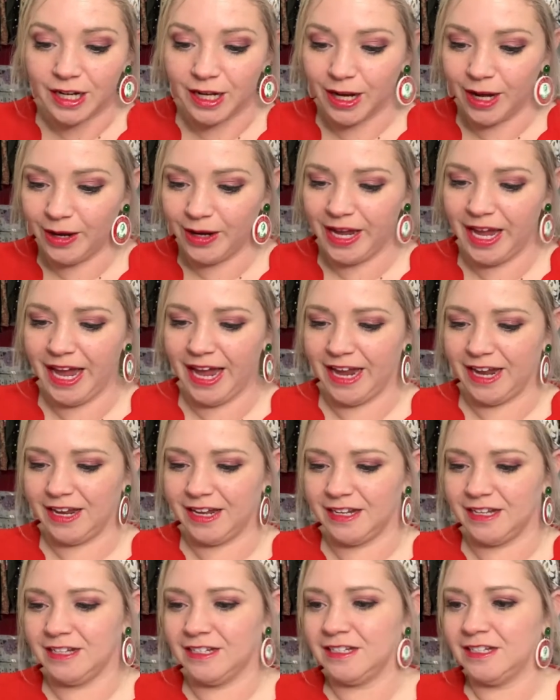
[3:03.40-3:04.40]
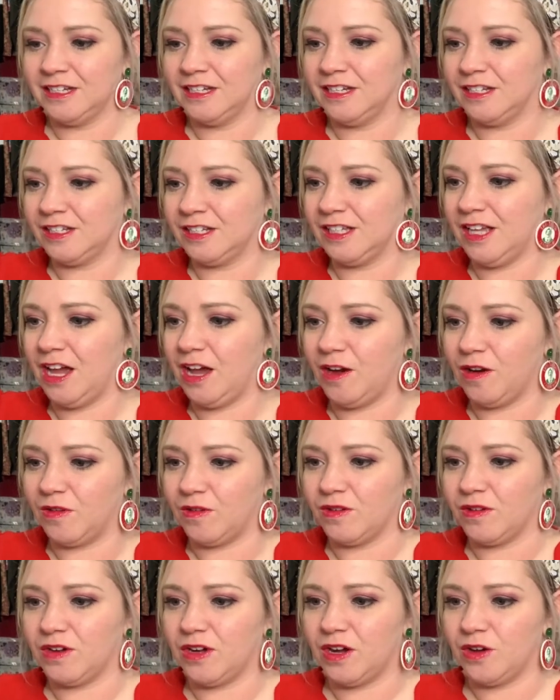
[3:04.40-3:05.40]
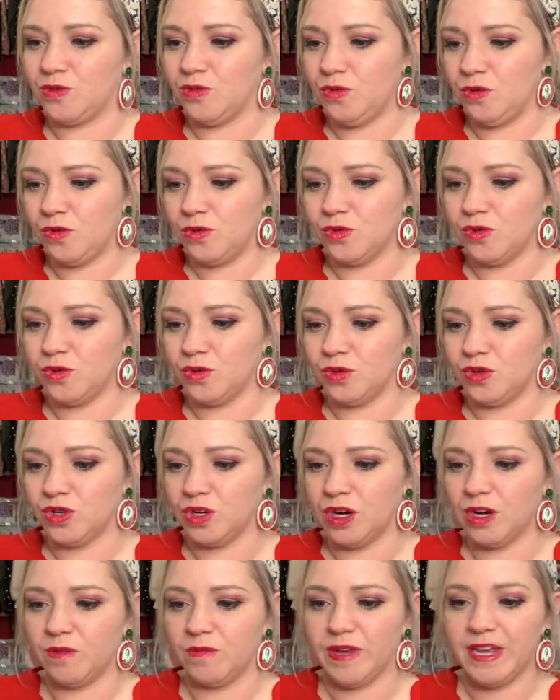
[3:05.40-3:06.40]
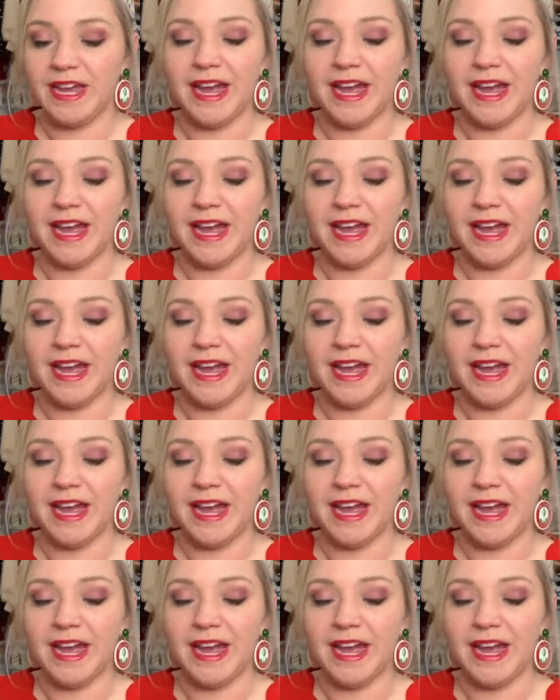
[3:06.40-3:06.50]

Okay, so, ooh, we